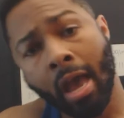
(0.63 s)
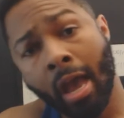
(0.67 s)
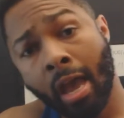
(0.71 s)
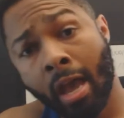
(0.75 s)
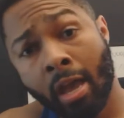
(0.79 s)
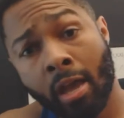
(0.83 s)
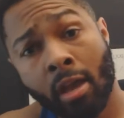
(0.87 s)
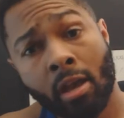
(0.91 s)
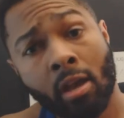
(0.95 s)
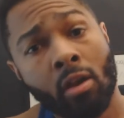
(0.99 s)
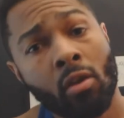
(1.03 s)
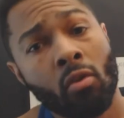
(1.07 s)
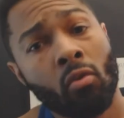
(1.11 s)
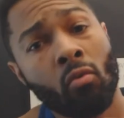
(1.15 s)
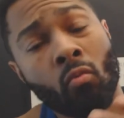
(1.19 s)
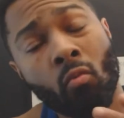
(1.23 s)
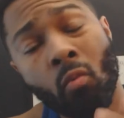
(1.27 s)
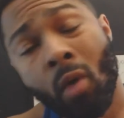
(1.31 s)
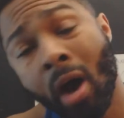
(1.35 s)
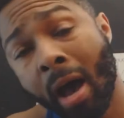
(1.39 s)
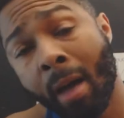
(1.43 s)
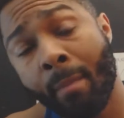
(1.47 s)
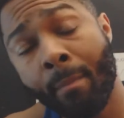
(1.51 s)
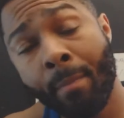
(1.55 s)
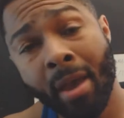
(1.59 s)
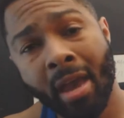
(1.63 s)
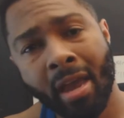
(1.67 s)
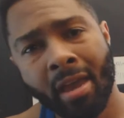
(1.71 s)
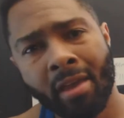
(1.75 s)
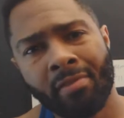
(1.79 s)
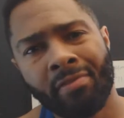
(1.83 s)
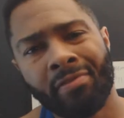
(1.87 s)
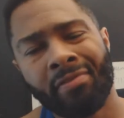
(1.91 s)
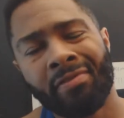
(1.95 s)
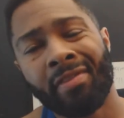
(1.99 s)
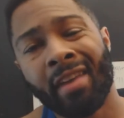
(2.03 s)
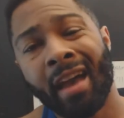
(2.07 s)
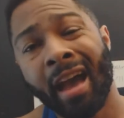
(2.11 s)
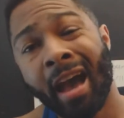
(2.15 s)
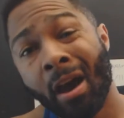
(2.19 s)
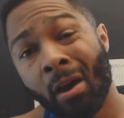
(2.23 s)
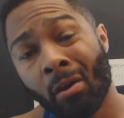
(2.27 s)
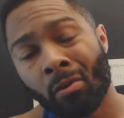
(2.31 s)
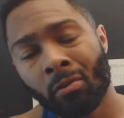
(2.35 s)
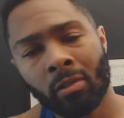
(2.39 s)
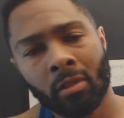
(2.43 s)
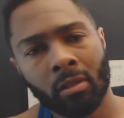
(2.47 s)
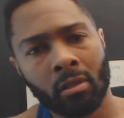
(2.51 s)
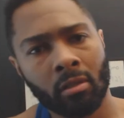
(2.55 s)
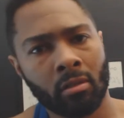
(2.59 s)
Hey, why pay
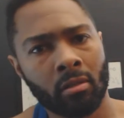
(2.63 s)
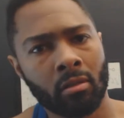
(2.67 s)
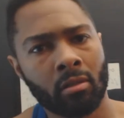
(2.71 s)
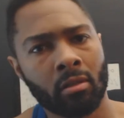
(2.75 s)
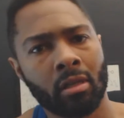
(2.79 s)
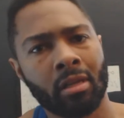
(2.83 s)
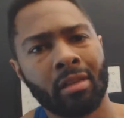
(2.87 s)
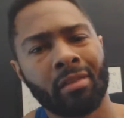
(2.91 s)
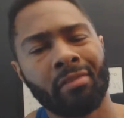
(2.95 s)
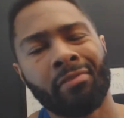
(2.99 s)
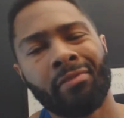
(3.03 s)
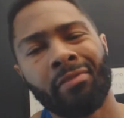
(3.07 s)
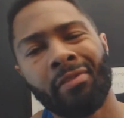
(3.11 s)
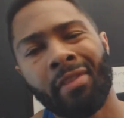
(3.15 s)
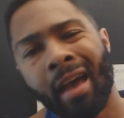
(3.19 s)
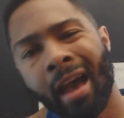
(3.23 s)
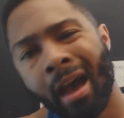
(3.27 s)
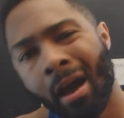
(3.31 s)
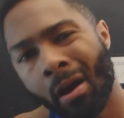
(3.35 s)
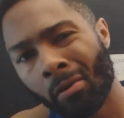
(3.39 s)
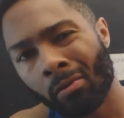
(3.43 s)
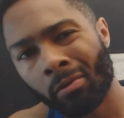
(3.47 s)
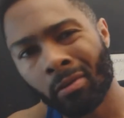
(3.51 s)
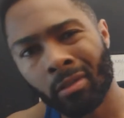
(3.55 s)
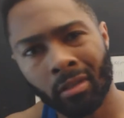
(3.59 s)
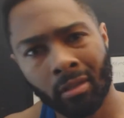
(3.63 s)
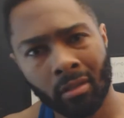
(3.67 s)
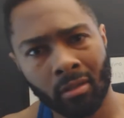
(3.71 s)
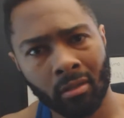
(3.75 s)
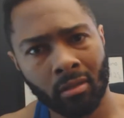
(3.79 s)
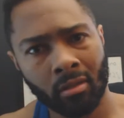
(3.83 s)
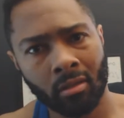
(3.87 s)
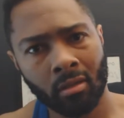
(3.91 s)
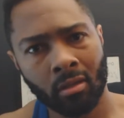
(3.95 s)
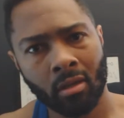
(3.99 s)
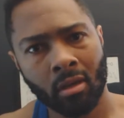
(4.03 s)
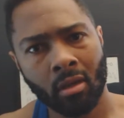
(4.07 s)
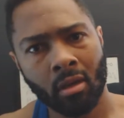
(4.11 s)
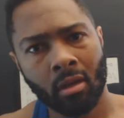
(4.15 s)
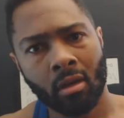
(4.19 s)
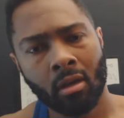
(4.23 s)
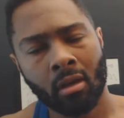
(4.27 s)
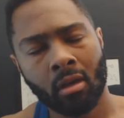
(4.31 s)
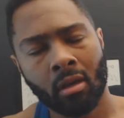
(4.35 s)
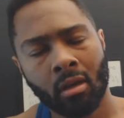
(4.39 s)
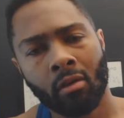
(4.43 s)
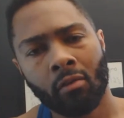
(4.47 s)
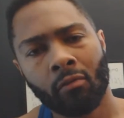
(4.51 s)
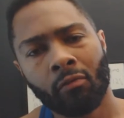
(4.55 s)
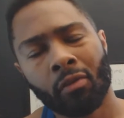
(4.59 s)
thousands and thousands
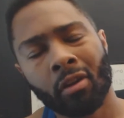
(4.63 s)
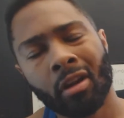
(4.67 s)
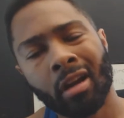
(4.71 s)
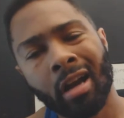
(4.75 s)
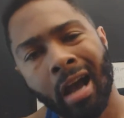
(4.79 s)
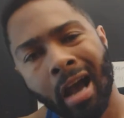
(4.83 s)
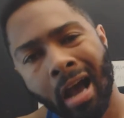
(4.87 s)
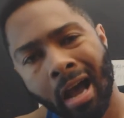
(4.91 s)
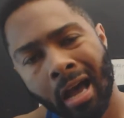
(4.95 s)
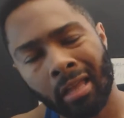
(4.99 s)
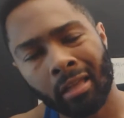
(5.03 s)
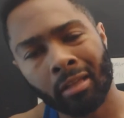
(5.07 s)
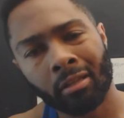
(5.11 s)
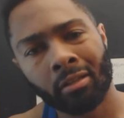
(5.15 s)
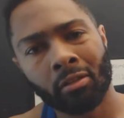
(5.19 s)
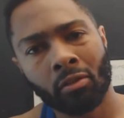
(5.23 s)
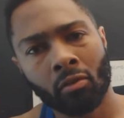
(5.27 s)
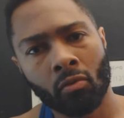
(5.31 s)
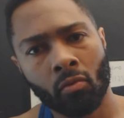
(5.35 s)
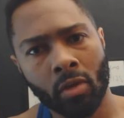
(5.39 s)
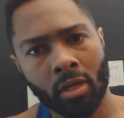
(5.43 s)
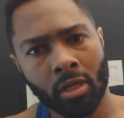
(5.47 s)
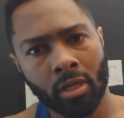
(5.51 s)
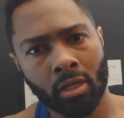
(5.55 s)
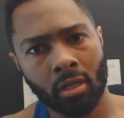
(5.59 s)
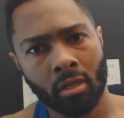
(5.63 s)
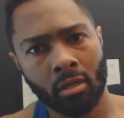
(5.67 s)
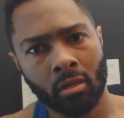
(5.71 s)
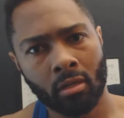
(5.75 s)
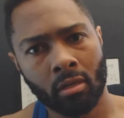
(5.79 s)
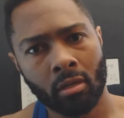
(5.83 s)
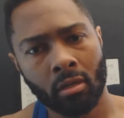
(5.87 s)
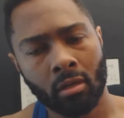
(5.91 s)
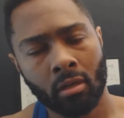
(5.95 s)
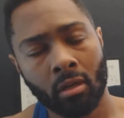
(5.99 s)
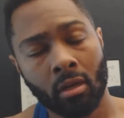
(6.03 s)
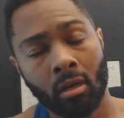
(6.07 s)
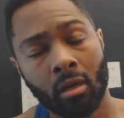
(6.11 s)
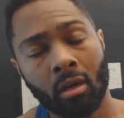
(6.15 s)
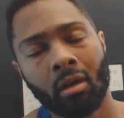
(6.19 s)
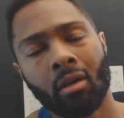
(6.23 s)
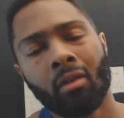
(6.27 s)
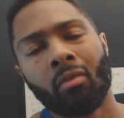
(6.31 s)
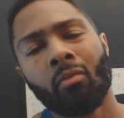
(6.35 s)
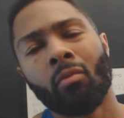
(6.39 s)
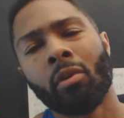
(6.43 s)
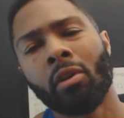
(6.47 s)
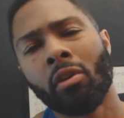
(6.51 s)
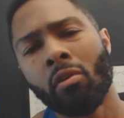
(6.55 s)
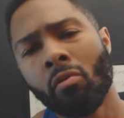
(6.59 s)
for college tuition
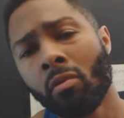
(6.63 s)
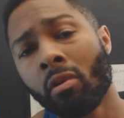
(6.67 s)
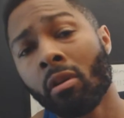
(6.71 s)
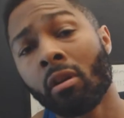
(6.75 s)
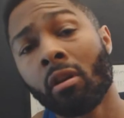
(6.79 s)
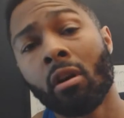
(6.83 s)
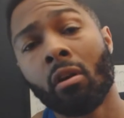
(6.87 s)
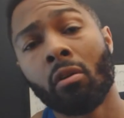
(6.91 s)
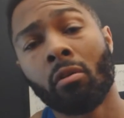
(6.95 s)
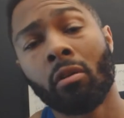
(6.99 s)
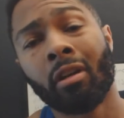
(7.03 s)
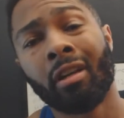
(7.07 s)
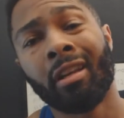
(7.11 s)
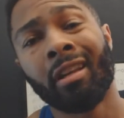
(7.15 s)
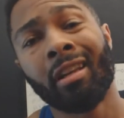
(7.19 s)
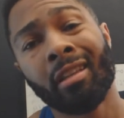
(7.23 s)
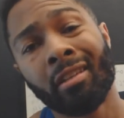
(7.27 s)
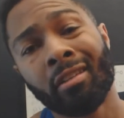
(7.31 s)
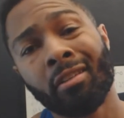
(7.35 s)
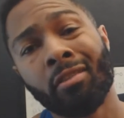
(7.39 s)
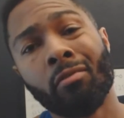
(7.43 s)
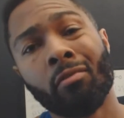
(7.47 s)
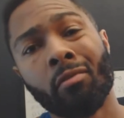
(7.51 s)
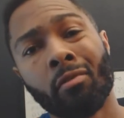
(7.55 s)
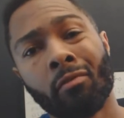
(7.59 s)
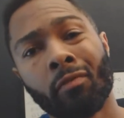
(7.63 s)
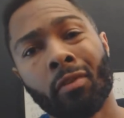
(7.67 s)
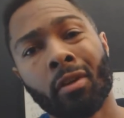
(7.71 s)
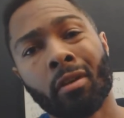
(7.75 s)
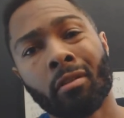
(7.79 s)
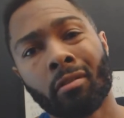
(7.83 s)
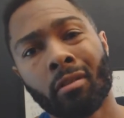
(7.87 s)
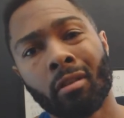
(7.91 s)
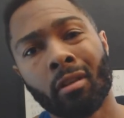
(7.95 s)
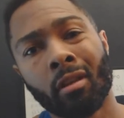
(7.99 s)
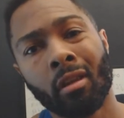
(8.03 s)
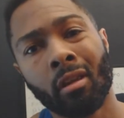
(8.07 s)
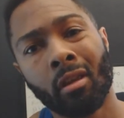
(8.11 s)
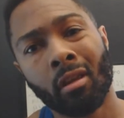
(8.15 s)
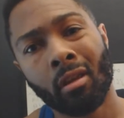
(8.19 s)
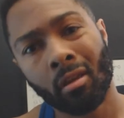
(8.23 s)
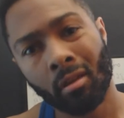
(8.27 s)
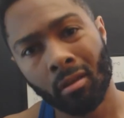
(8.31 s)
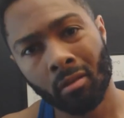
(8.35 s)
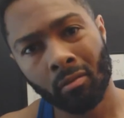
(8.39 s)
when you can go to this university?